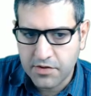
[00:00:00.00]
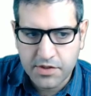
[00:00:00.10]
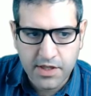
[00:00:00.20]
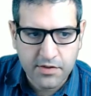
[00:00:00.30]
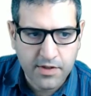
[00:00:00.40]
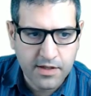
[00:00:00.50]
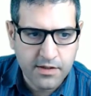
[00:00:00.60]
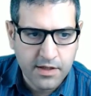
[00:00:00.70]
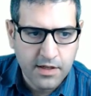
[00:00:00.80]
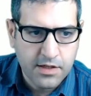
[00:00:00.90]
check together.
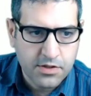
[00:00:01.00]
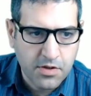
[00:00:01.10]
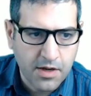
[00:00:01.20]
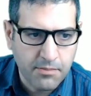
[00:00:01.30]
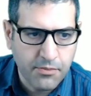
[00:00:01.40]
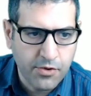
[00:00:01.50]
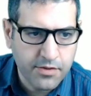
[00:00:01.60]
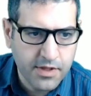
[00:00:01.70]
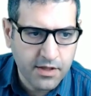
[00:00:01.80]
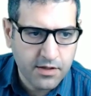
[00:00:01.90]
So I'm
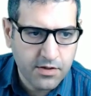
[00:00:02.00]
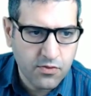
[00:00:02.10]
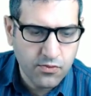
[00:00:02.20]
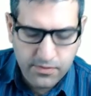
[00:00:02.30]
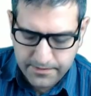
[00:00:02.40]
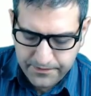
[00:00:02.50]
pointing to